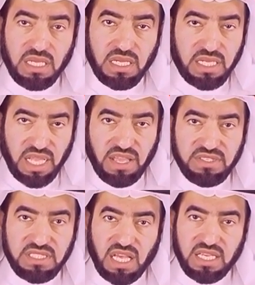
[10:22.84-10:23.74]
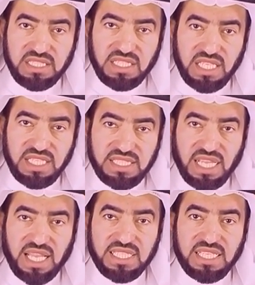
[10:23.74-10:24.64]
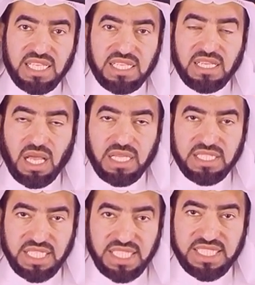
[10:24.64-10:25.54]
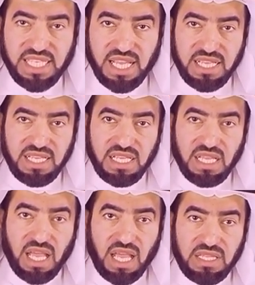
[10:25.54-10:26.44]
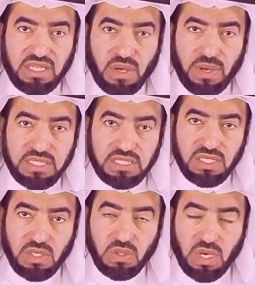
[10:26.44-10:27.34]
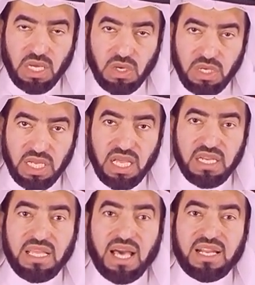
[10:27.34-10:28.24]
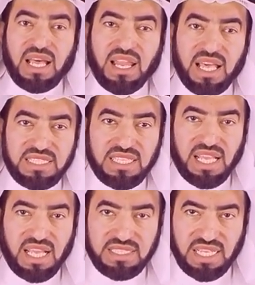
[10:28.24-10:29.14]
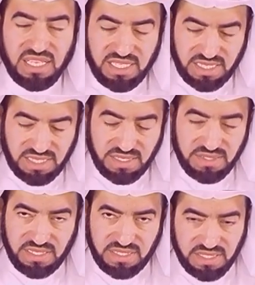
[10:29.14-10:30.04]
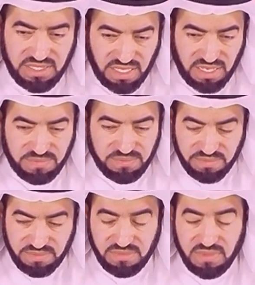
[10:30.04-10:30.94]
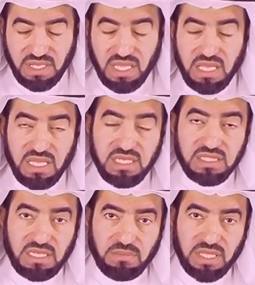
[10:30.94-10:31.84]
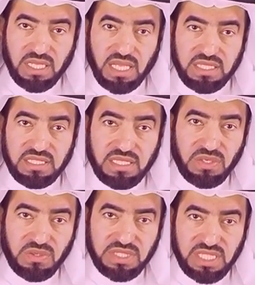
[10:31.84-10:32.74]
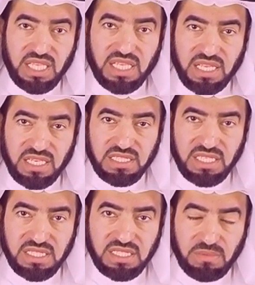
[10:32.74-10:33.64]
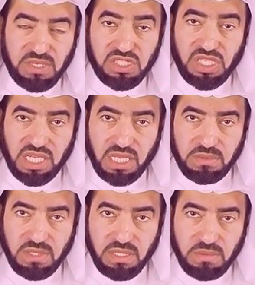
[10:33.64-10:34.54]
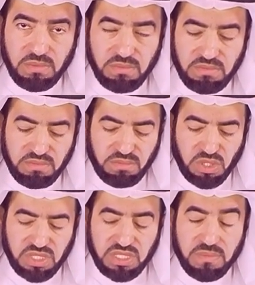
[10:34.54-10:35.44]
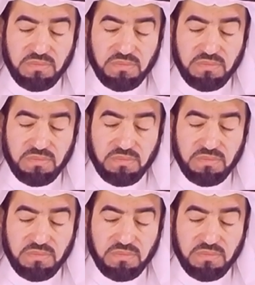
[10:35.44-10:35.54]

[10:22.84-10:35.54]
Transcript: in heavens are Idris and, in, and Isa. And the ones who are on earth are Elijah and Al-Khidr. This is uh, something that you see in, in some historian um, books.